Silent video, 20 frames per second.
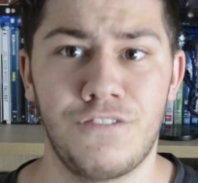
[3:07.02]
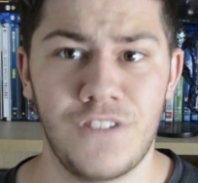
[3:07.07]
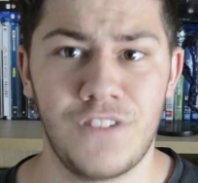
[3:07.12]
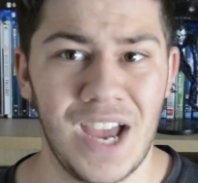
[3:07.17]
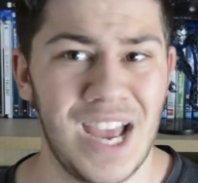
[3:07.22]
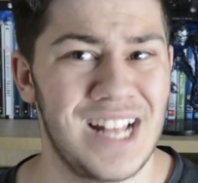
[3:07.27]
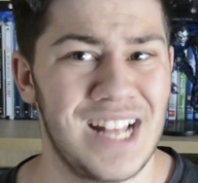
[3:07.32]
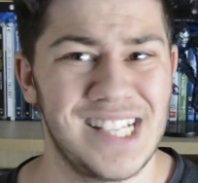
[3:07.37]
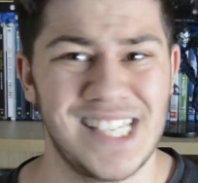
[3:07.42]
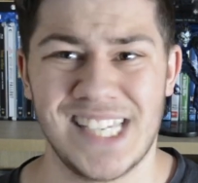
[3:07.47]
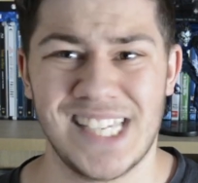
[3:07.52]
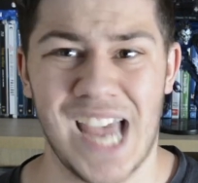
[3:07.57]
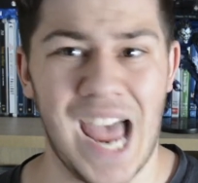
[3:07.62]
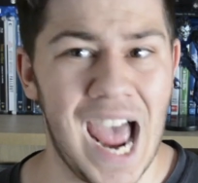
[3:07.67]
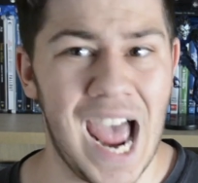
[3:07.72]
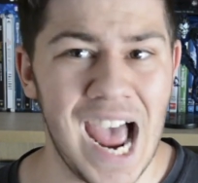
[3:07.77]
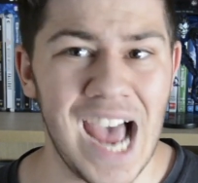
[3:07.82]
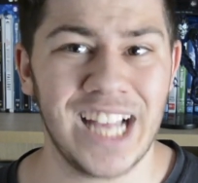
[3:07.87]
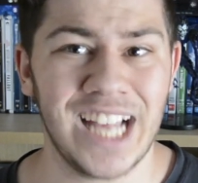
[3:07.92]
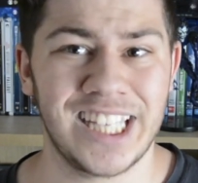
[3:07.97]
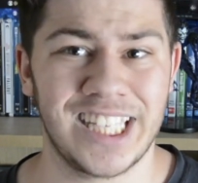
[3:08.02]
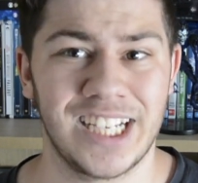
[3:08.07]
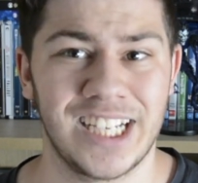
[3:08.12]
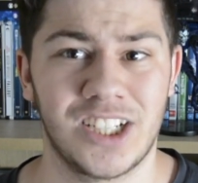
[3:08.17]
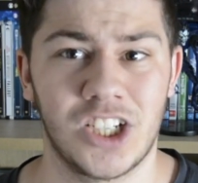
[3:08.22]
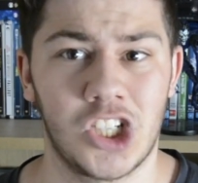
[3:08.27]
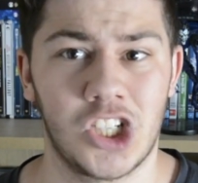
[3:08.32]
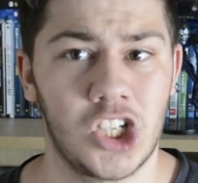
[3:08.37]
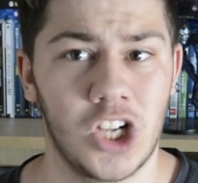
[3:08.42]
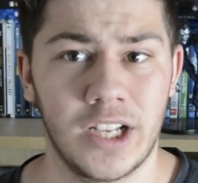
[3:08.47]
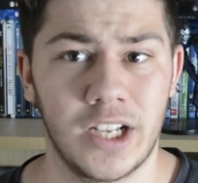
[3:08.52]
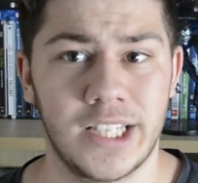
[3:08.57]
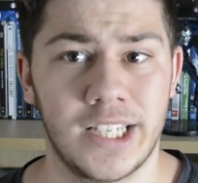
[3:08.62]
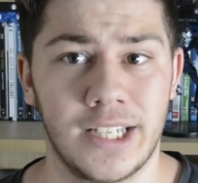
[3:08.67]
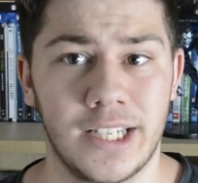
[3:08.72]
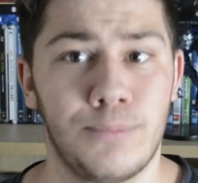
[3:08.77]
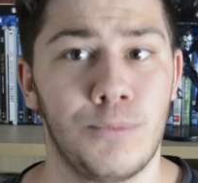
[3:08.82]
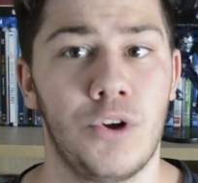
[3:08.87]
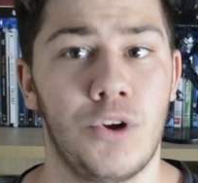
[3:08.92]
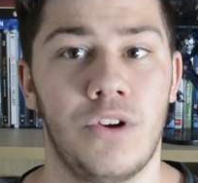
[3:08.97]
fantastic. The shots
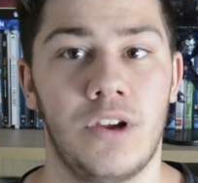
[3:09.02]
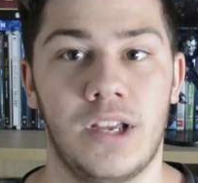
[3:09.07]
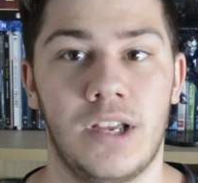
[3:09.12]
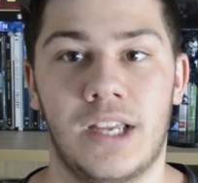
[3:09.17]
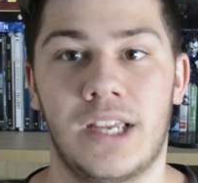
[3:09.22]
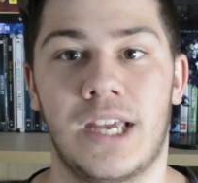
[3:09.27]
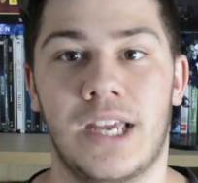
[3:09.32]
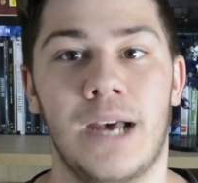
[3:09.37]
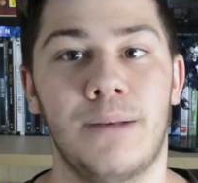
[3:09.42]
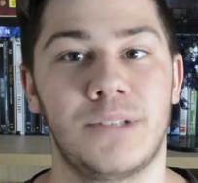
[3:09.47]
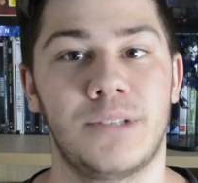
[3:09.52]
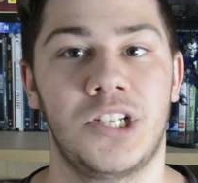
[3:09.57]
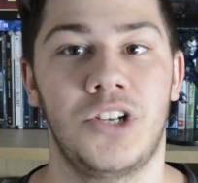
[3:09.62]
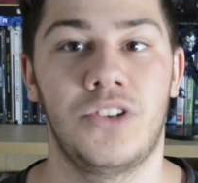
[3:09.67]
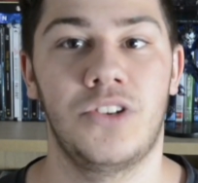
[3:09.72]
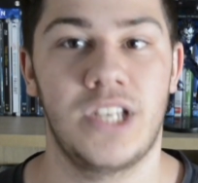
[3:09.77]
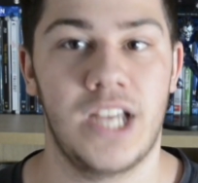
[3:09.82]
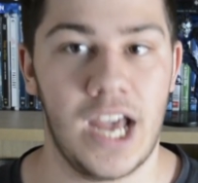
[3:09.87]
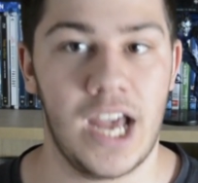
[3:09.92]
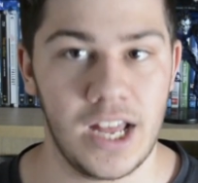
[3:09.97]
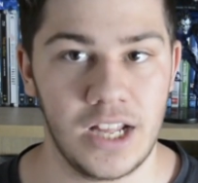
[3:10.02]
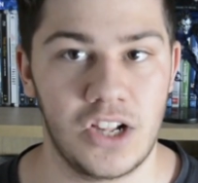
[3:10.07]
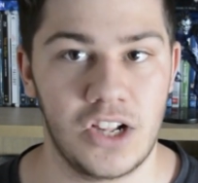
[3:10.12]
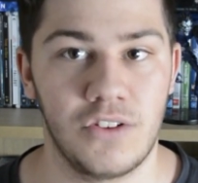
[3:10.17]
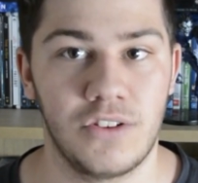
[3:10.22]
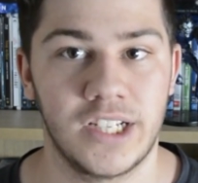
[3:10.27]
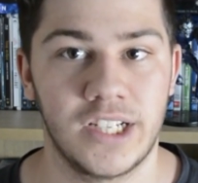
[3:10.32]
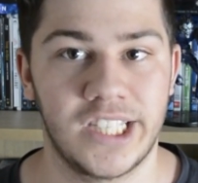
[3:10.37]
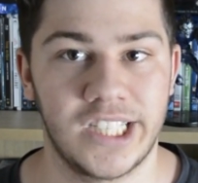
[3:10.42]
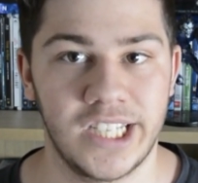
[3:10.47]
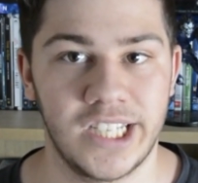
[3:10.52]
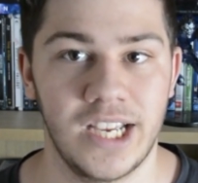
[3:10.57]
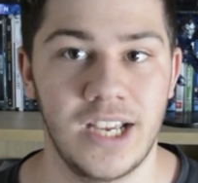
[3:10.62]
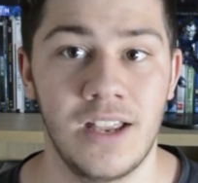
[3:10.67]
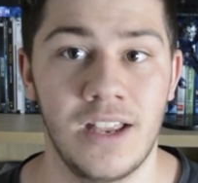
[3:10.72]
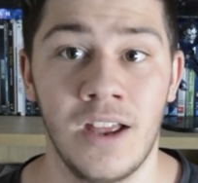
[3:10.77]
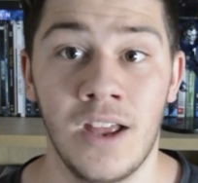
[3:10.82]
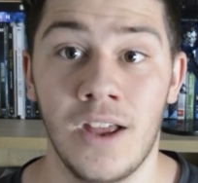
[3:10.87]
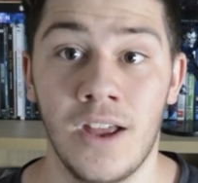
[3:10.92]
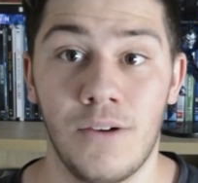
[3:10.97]
of this movie kept you on the edge of your
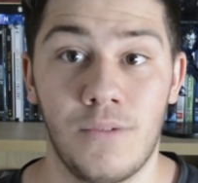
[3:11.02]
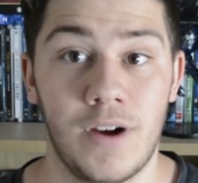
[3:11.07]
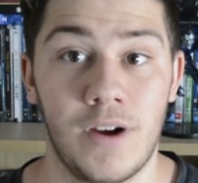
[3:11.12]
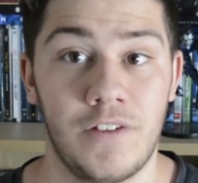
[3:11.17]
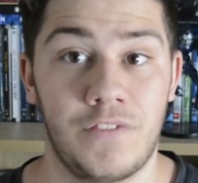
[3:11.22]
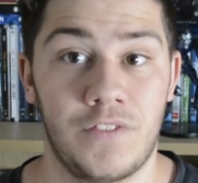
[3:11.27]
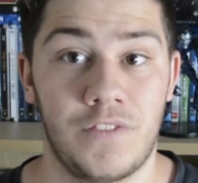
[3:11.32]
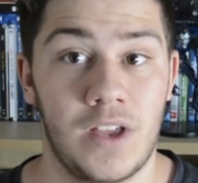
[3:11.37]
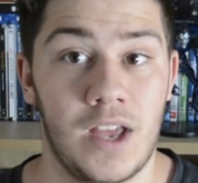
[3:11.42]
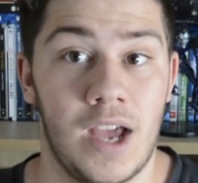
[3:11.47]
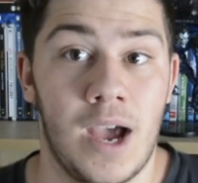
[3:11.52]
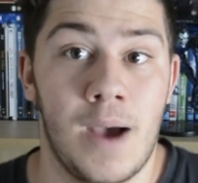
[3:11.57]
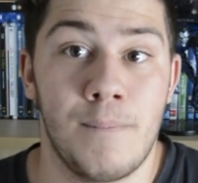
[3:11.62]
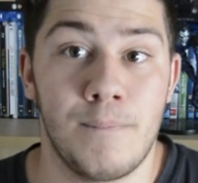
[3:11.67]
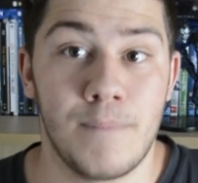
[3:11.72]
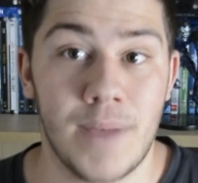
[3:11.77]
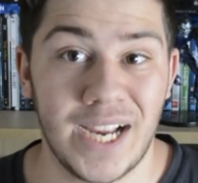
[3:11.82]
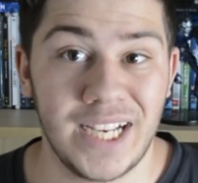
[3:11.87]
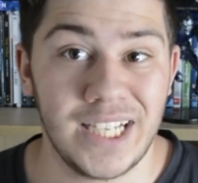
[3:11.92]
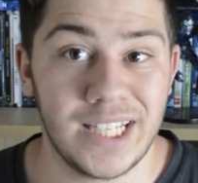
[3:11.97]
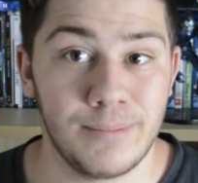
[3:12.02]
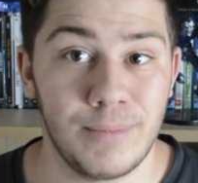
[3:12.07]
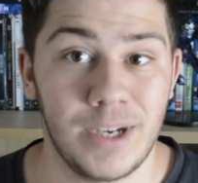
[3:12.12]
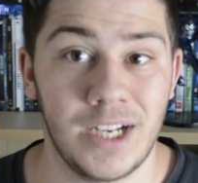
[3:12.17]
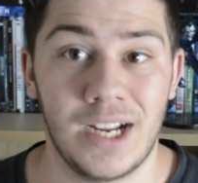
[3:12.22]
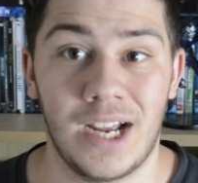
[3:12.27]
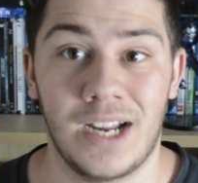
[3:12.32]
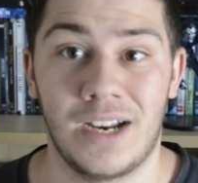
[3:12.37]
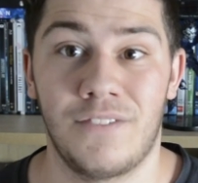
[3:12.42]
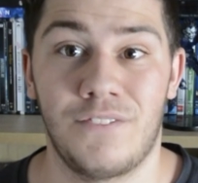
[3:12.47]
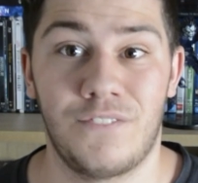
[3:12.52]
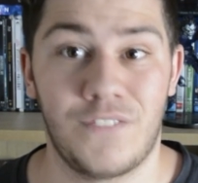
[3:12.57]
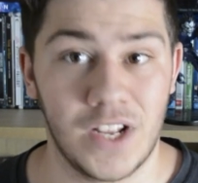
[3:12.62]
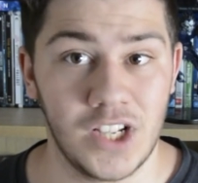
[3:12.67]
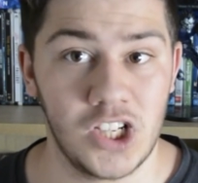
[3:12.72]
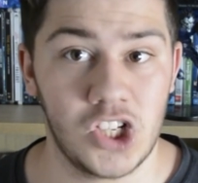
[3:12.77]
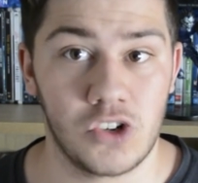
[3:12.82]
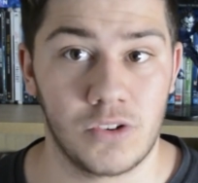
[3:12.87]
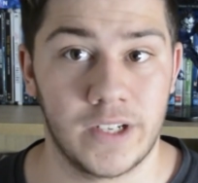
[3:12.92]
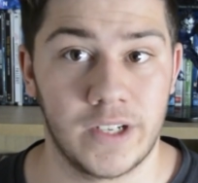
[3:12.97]
seat with amazement and
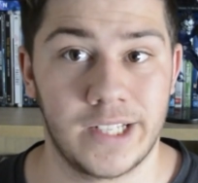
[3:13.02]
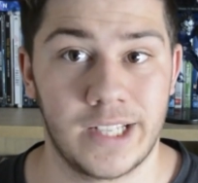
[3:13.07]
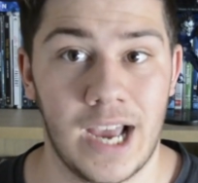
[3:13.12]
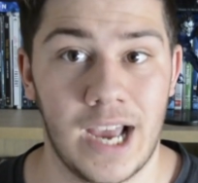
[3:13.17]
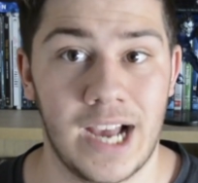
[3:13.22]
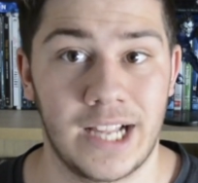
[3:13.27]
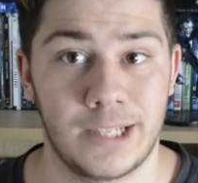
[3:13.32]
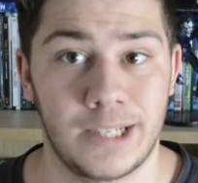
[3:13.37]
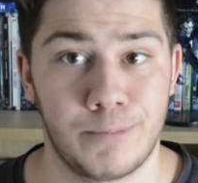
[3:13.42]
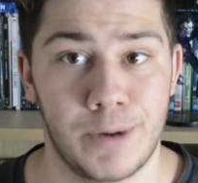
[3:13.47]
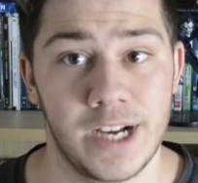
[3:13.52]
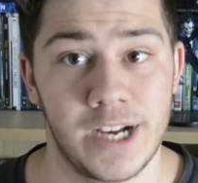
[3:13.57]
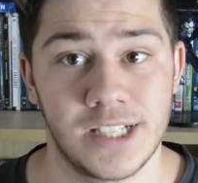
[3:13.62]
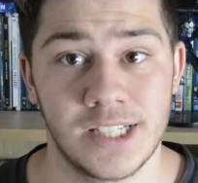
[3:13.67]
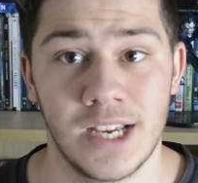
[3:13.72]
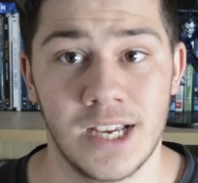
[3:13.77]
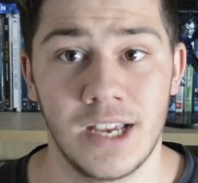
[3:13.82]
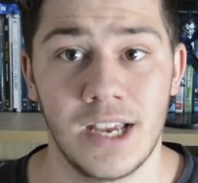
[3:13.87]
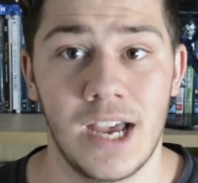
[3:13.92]
adventurous aspect.